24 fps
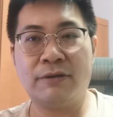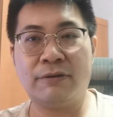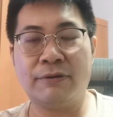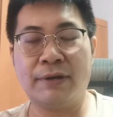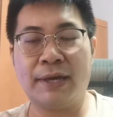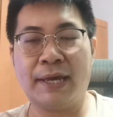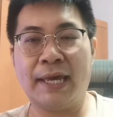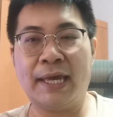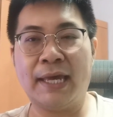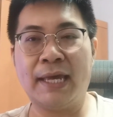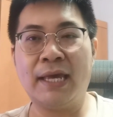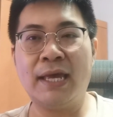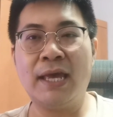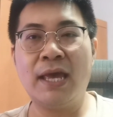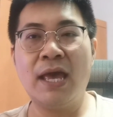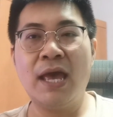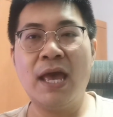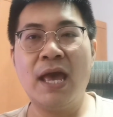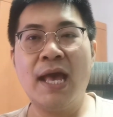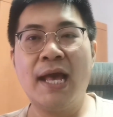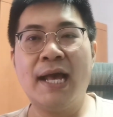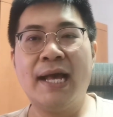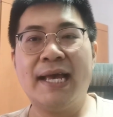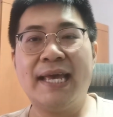Okay,
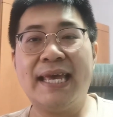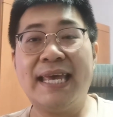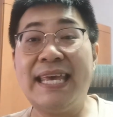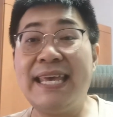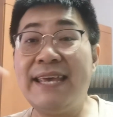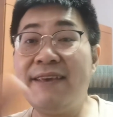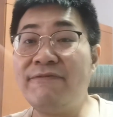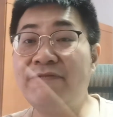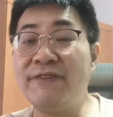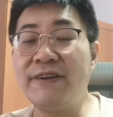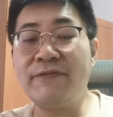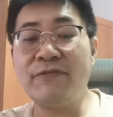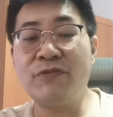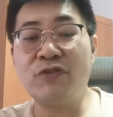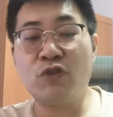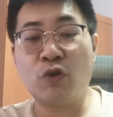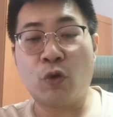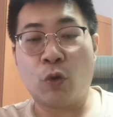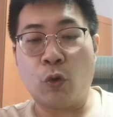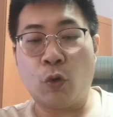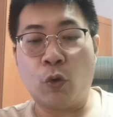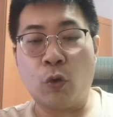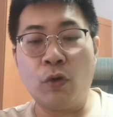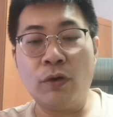even
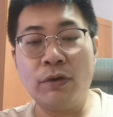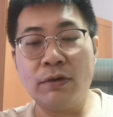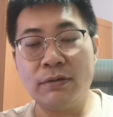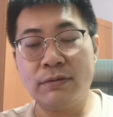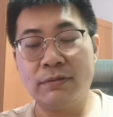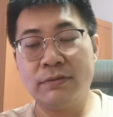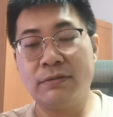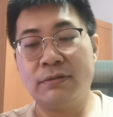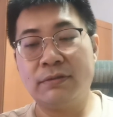though